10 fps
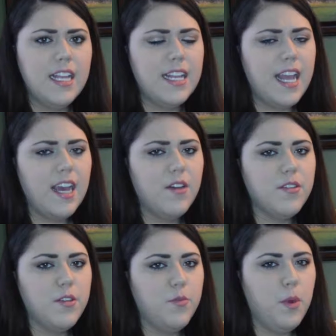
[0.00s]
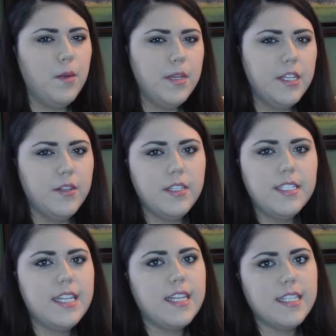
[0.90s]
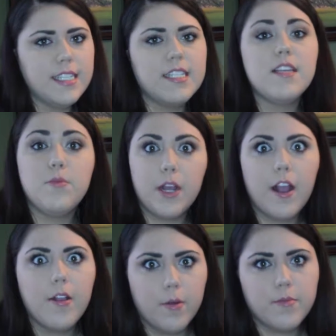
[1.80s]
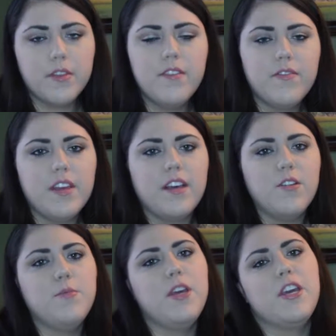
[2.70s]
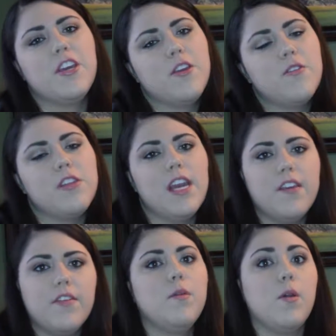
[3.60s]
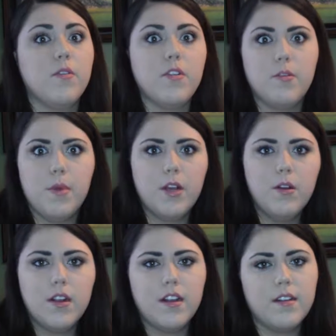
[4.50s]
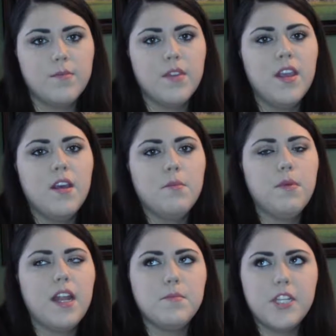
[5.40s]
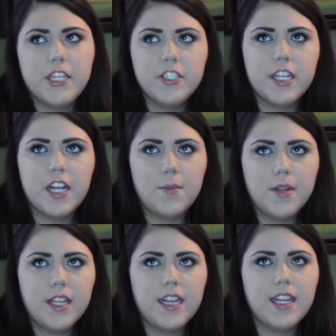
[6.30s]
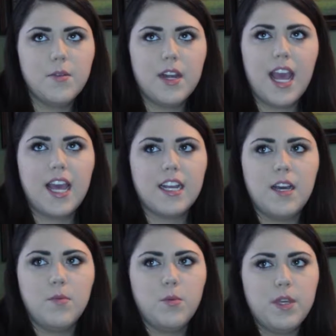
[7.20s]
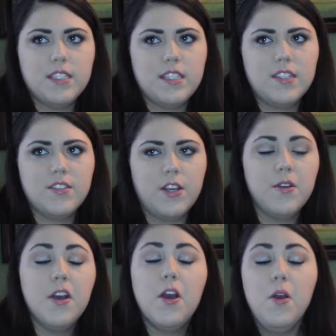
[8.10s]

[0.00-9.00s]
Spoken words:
Now, you've probably noticed that this isn't where I normally film. Usually I film over in my corner, but I'm changing it up a little. I want to add a couple pieces, so